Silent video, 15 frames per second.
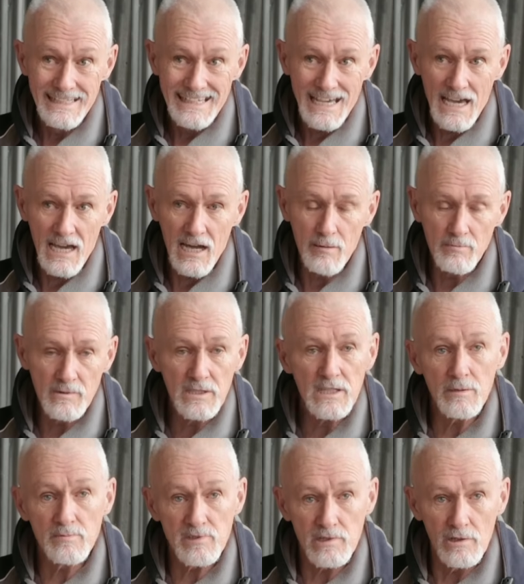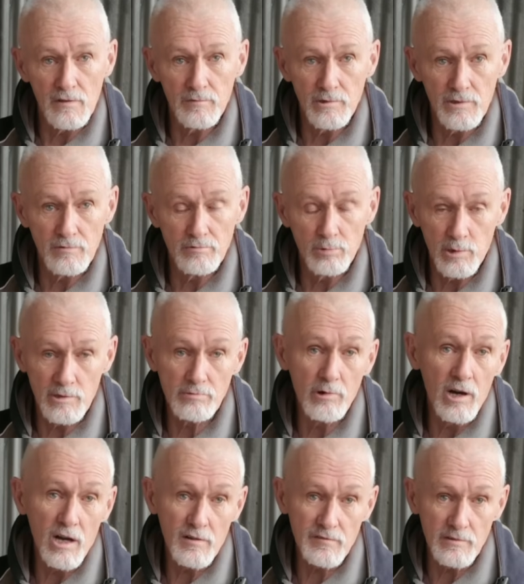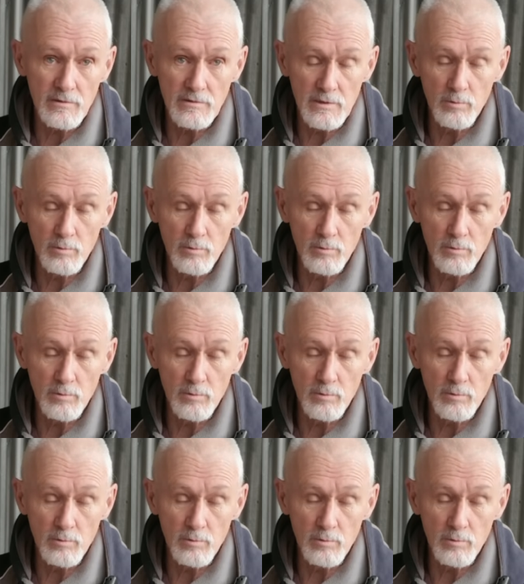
harm himself with a rifle.